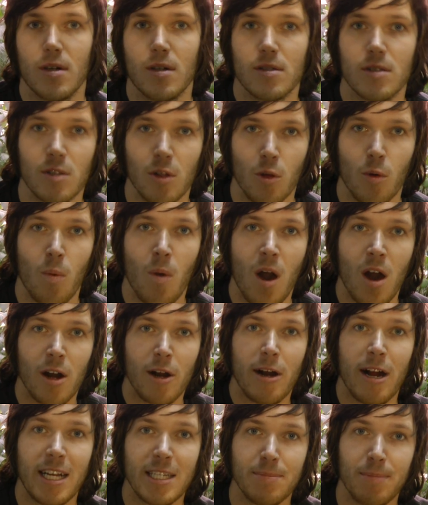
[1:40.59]
So the
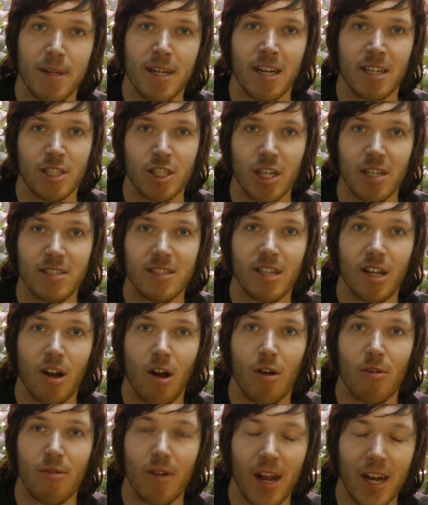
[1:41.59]
water has been adjusted
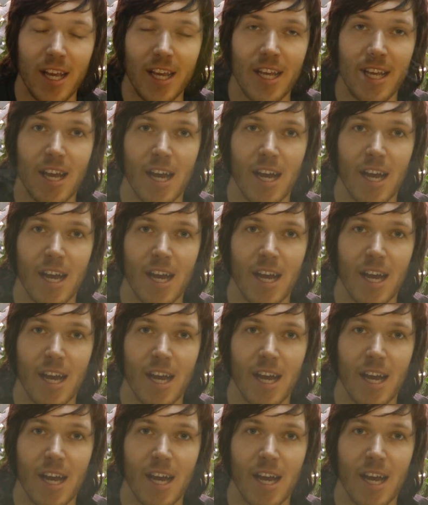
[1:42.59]
already.